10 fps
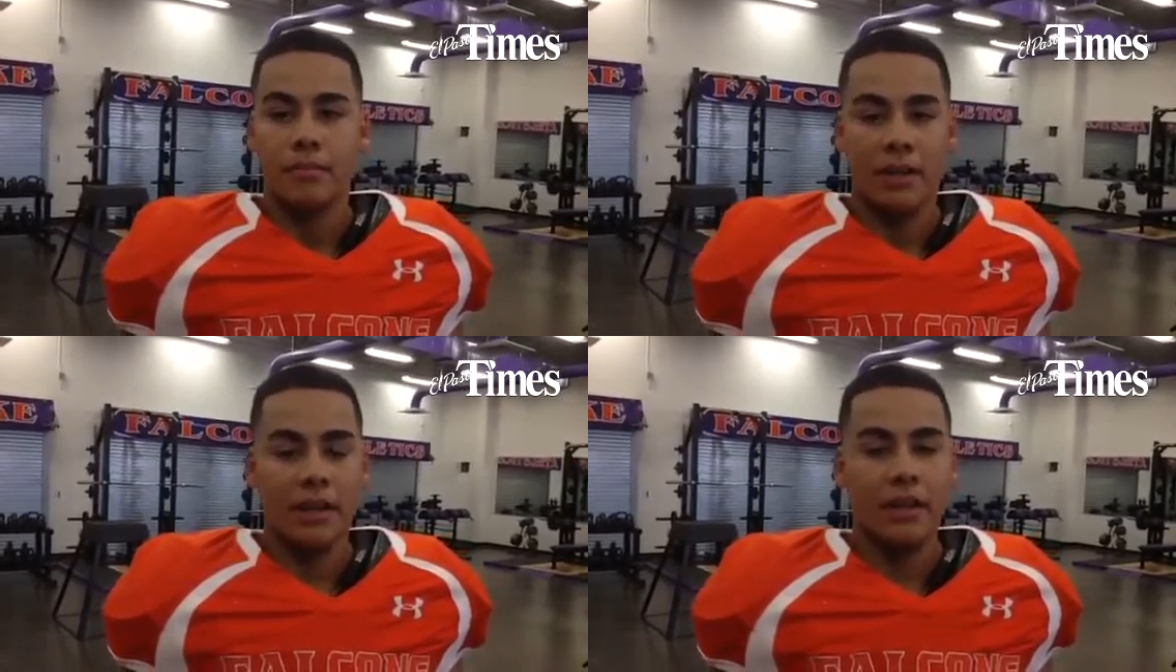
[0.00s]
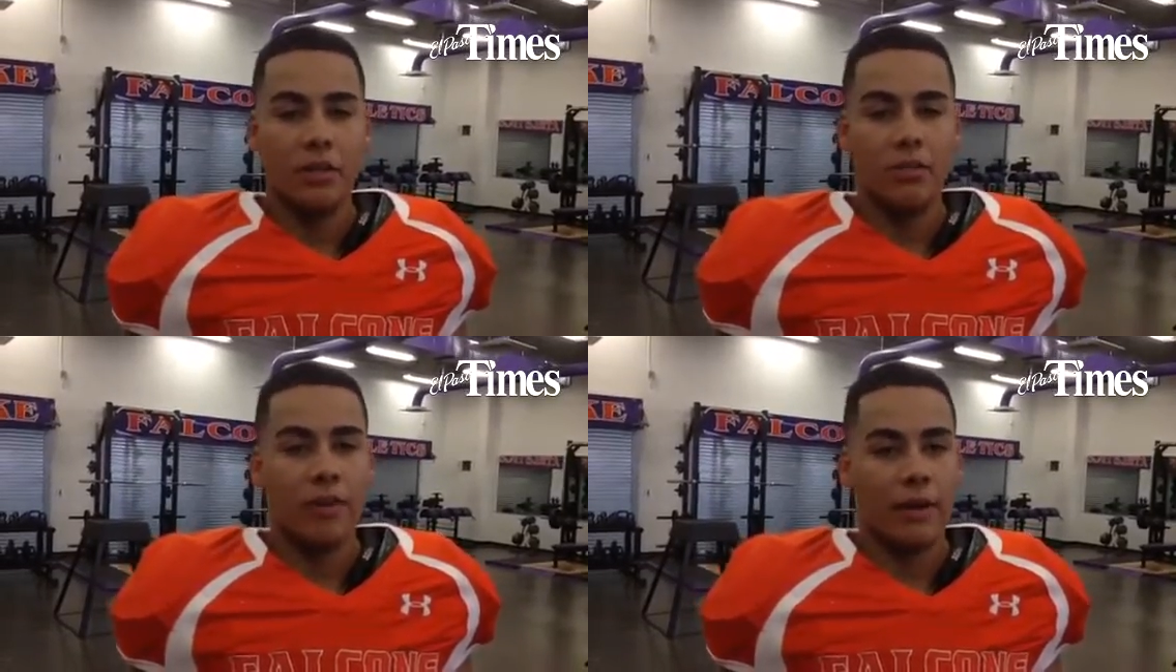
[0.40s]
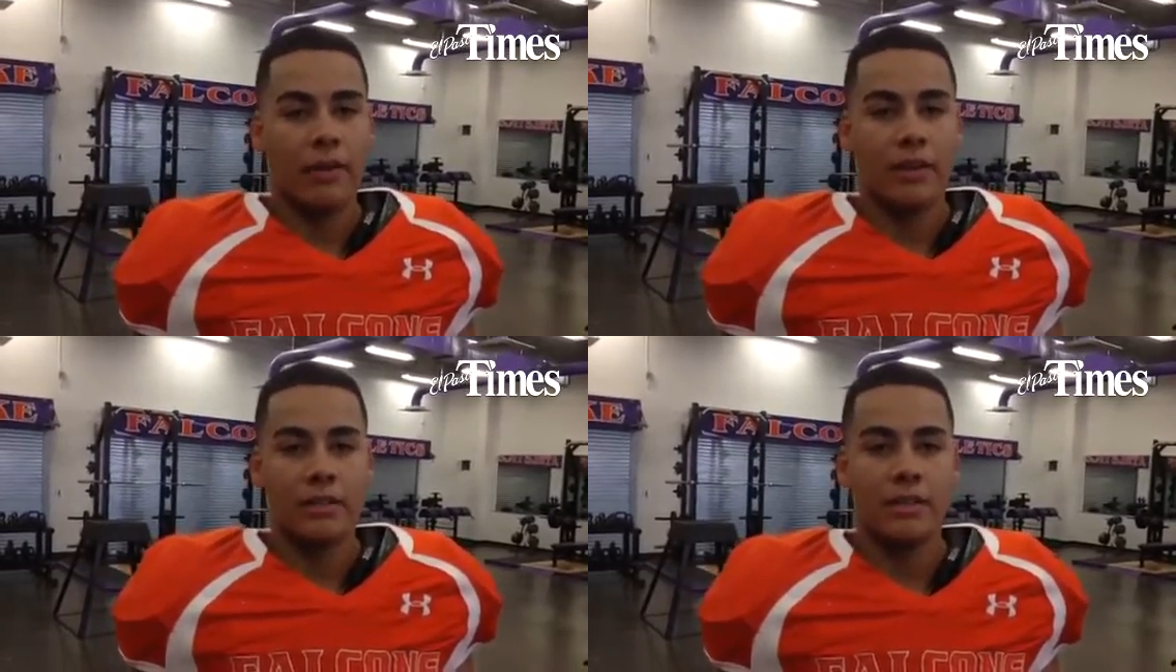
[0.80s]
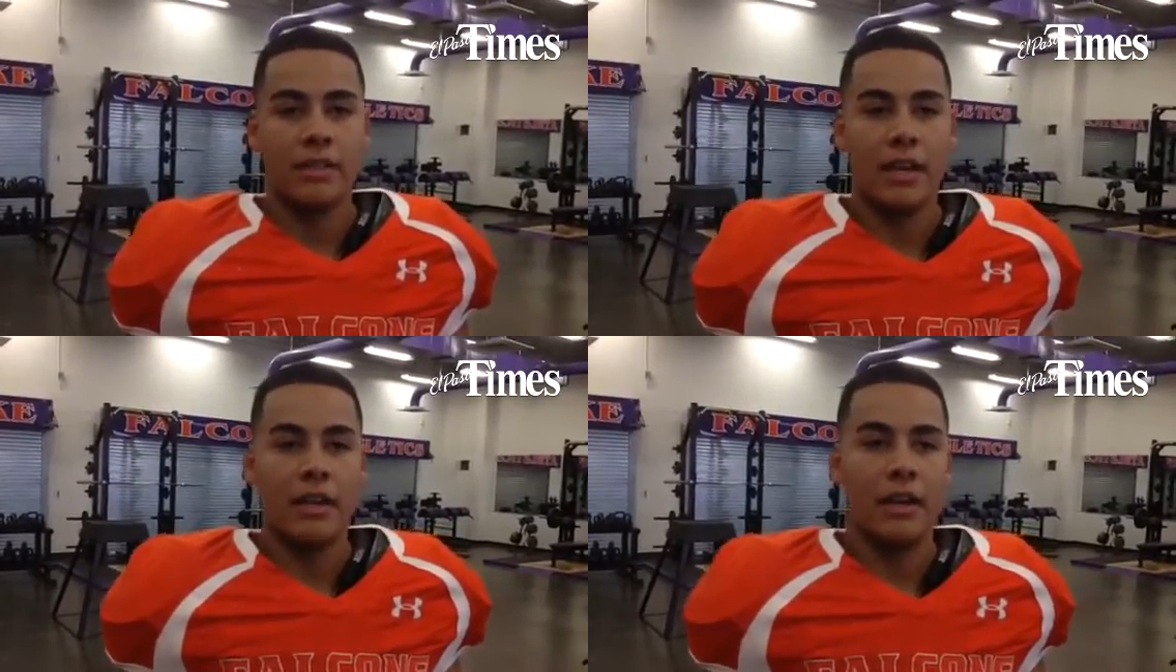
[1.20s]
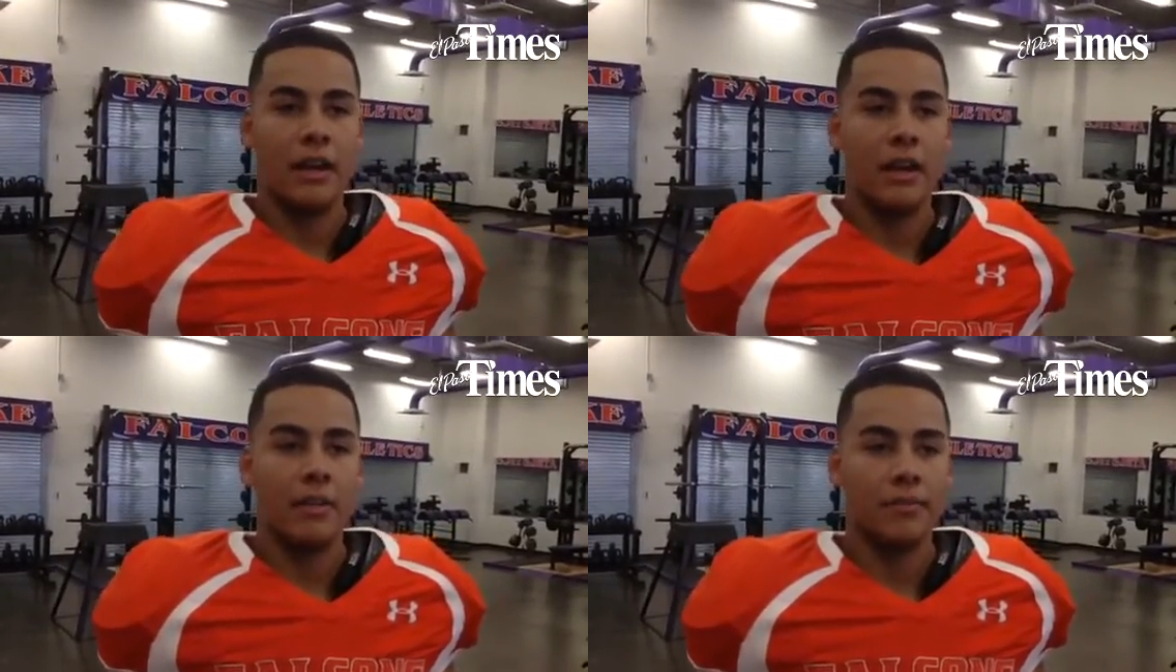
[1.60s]
being in a new environment, as I said,
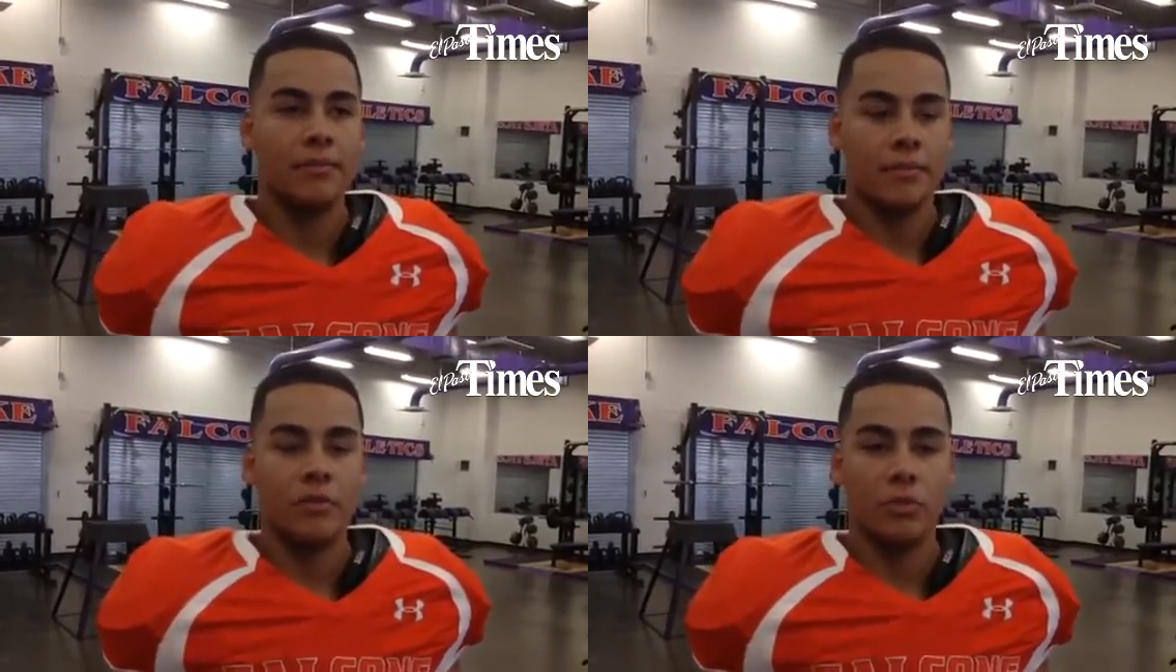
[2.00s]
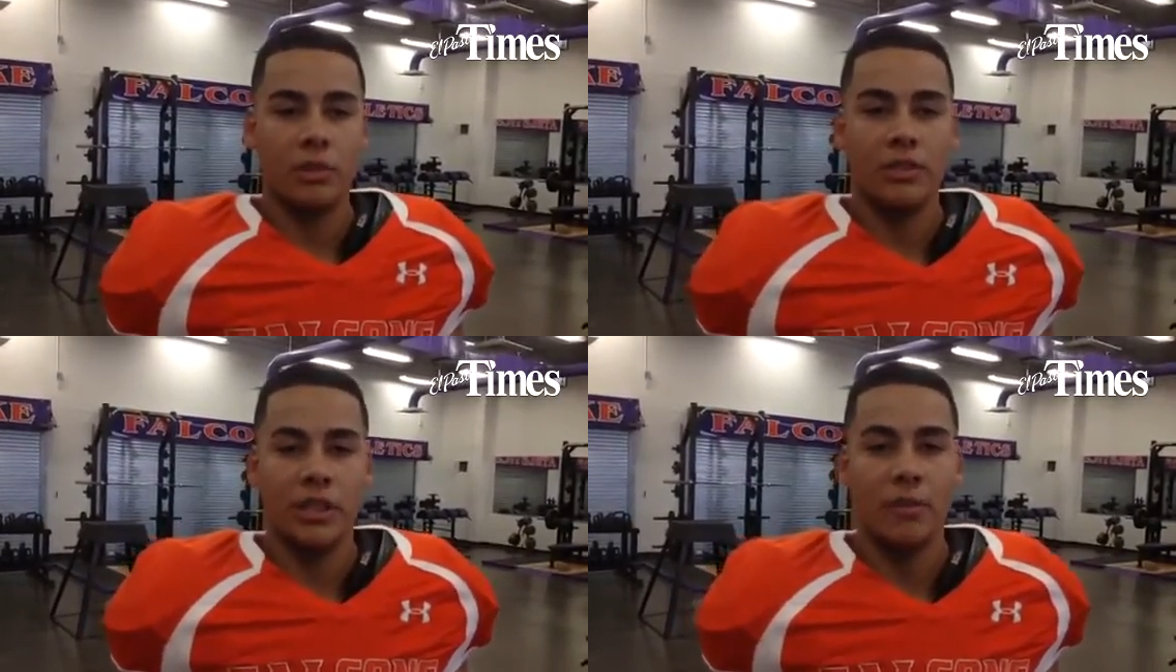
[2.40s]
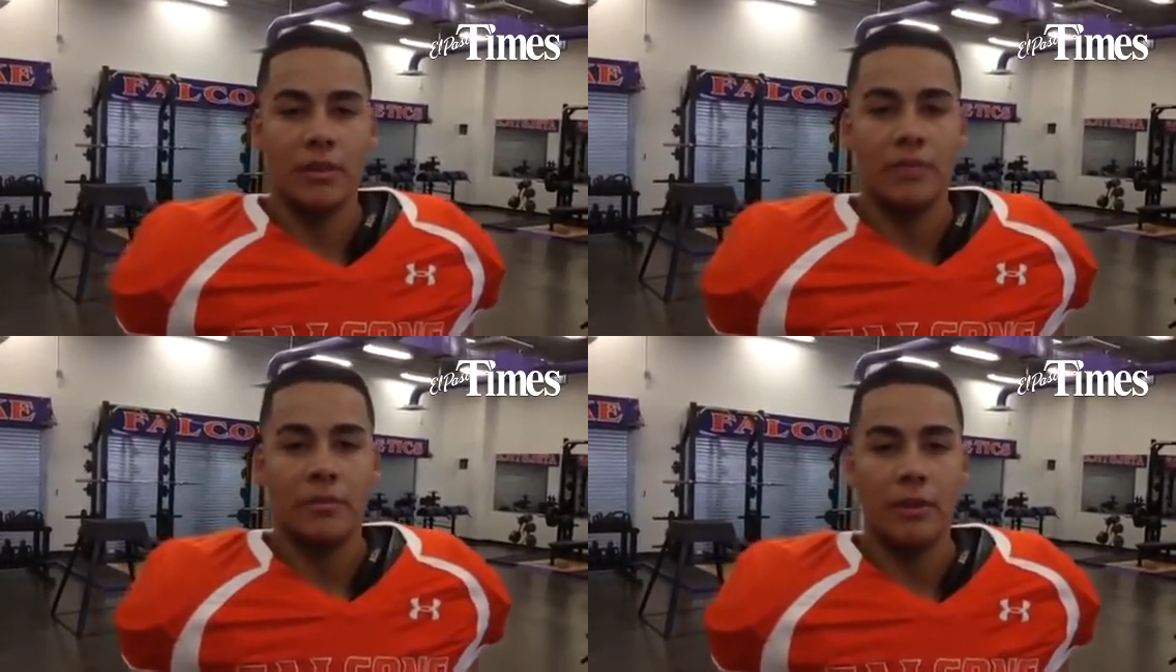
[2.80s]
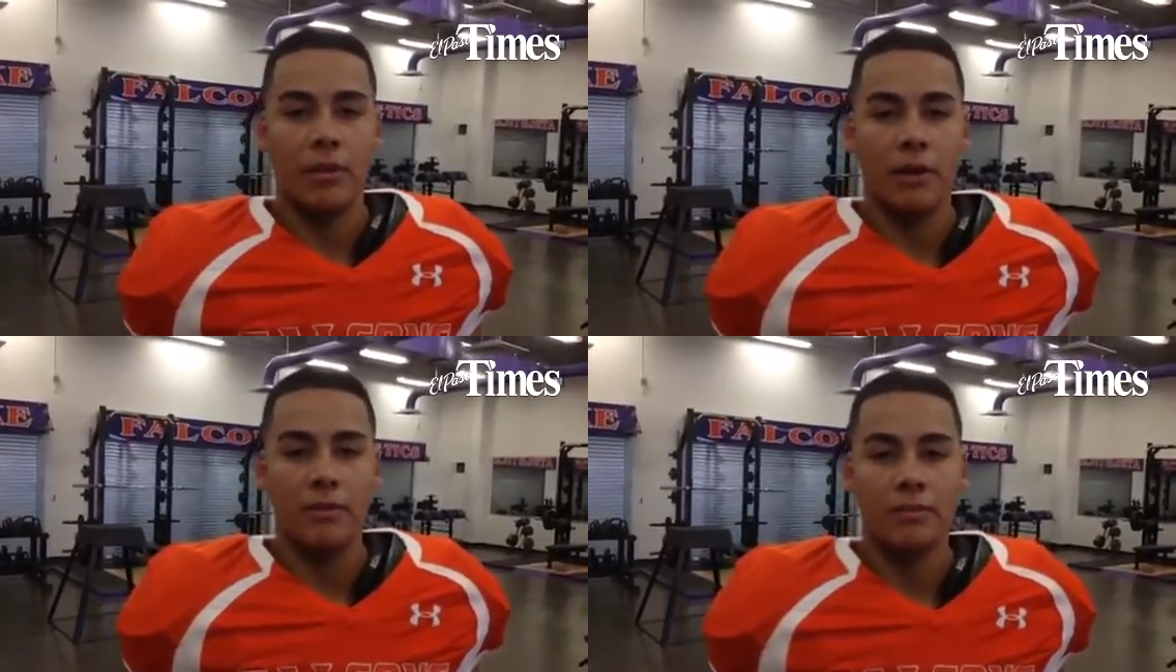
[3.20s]
uh, should really shape our team really well.